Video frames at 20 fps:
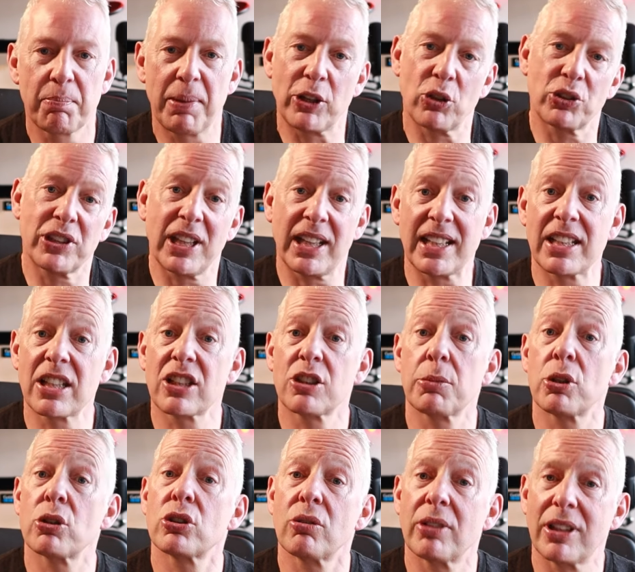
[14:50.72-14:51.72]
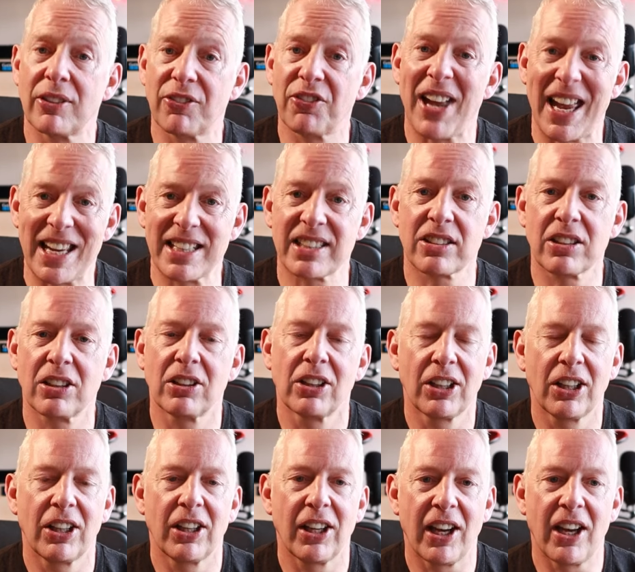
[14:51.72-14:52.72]
compare your technique to somebody who's doing it fast
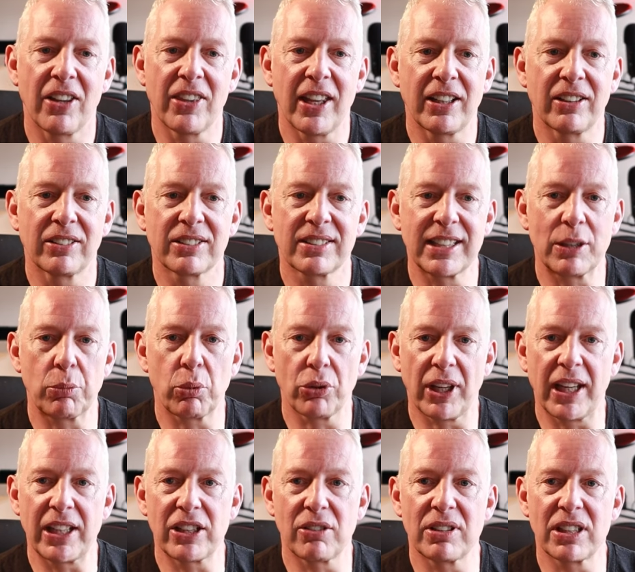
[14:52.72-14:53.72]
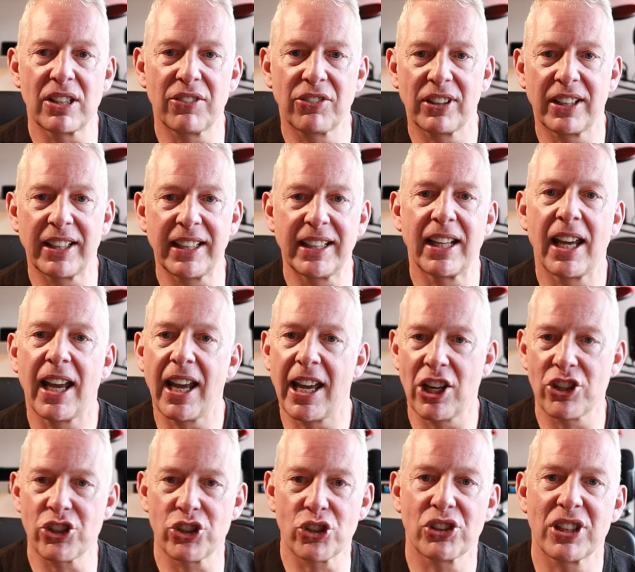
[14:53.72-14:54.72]
and then see what they're doing differently
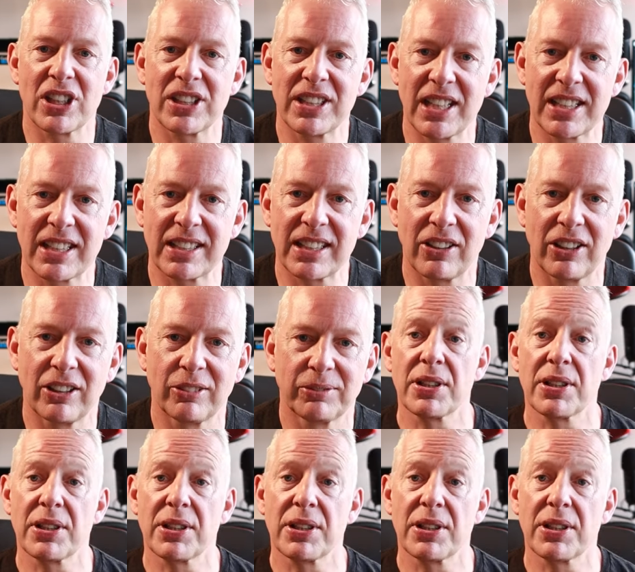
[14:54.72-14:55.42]
and adjust as necessary.